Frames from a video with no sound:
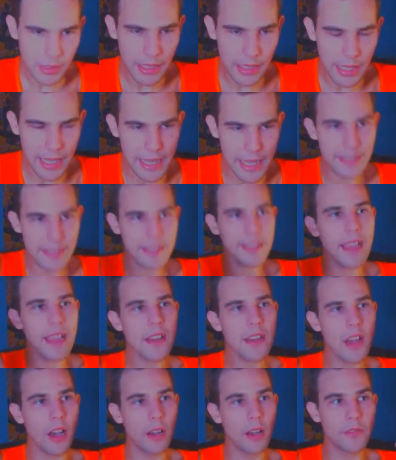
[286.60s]
Instead
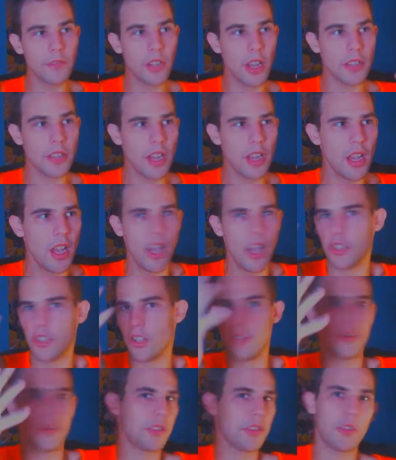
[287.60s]
of just
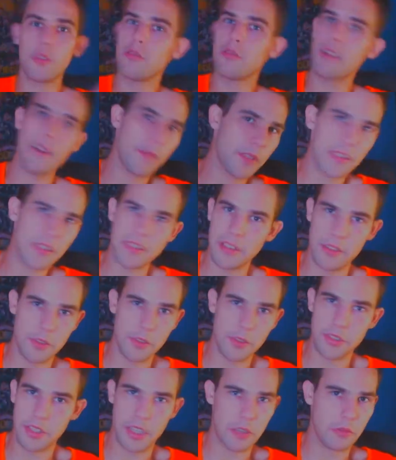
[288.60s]
going through every single
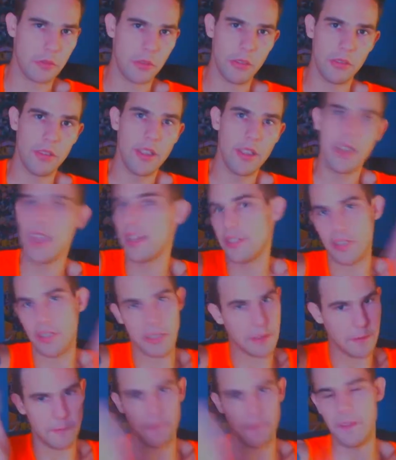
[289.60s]
sequel and just
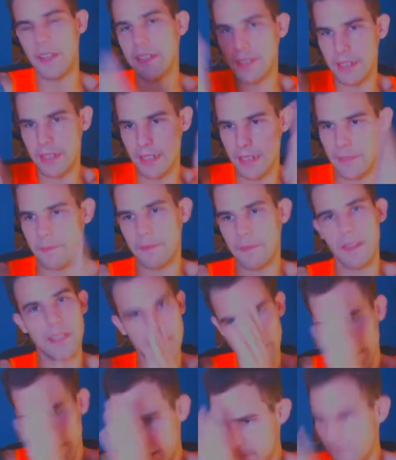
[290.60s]
fixing it,
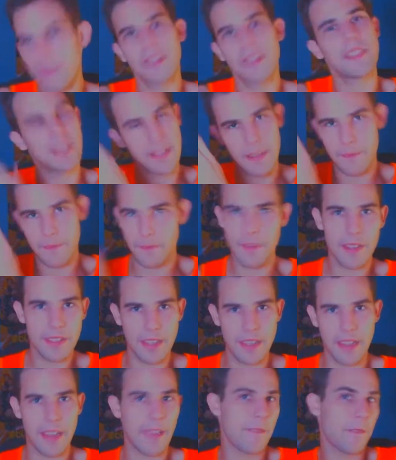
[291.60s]
fixing it, fixing it,
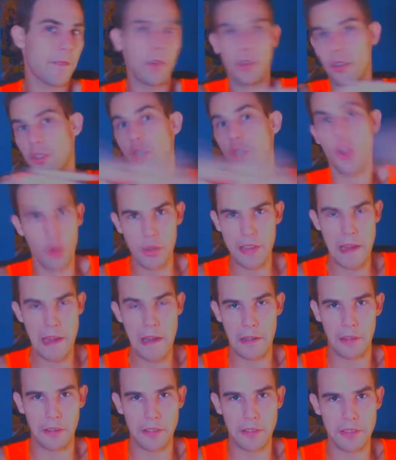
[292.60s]
fixing it for two
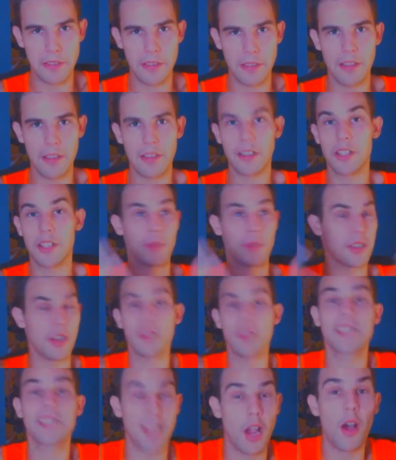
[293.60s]
years, because we know
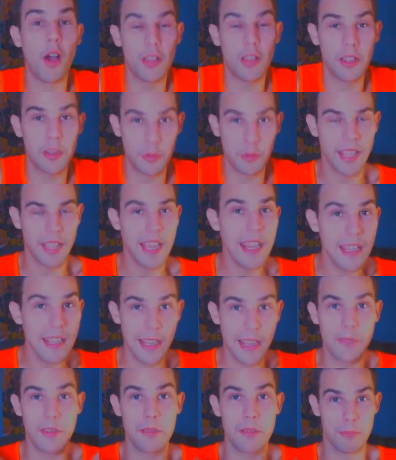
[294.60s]
that's how long it'll take
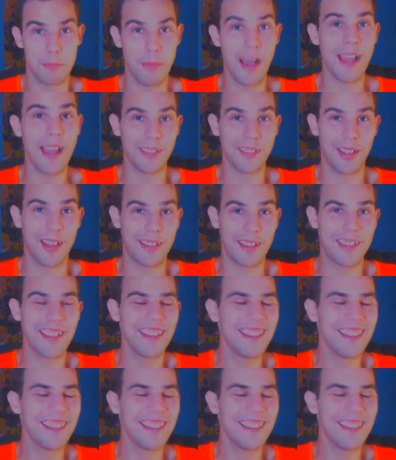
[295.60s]
given my luck.